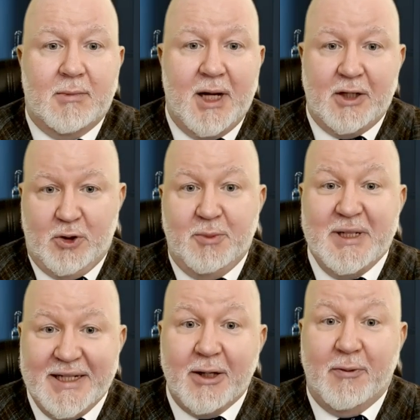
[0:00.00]
actually
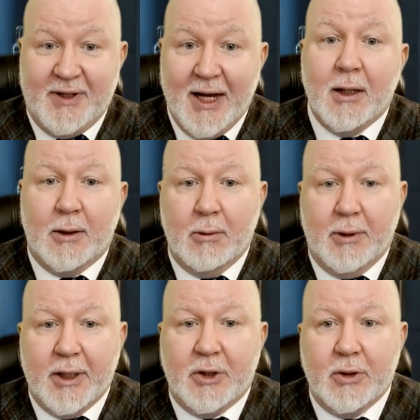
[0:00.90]
mistake of
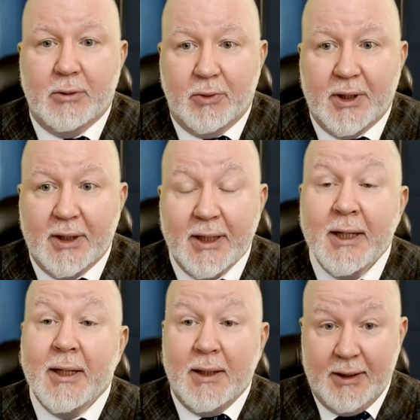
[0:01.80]
calculation, really,
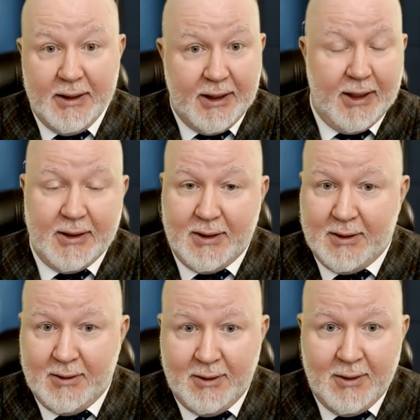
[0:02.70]
then
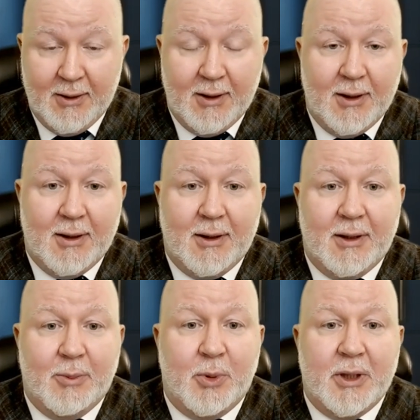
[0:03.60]
yes, uh,
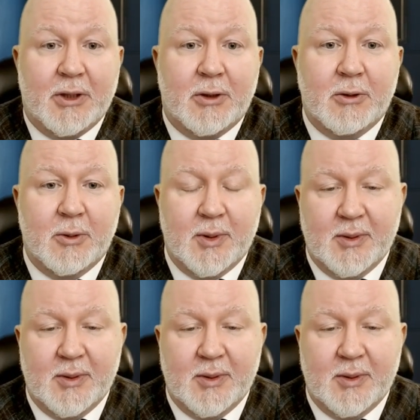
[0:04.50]
the party should not be